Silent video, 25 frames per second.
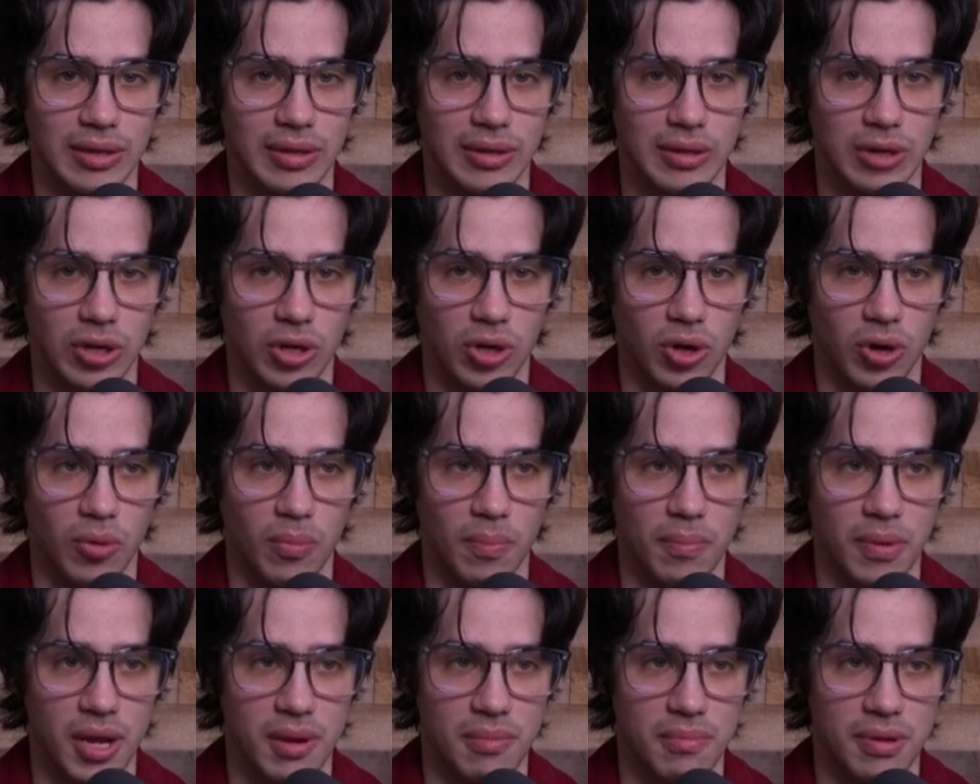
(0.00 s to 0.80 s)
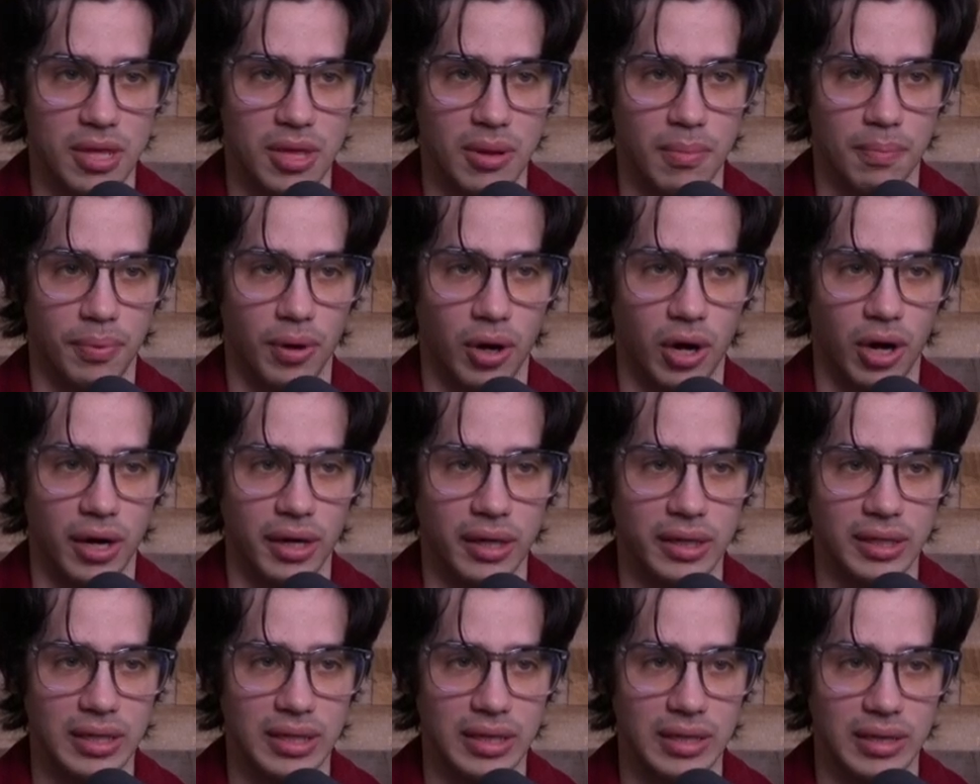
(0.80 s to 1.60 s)
maybe the
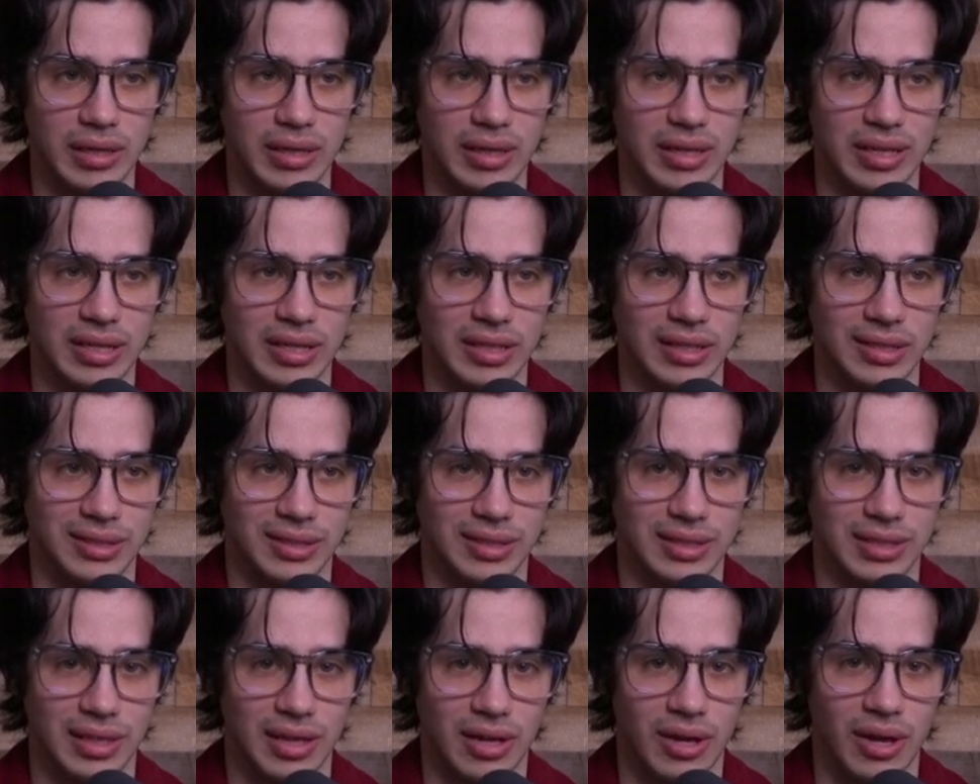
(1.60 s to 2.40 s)
body is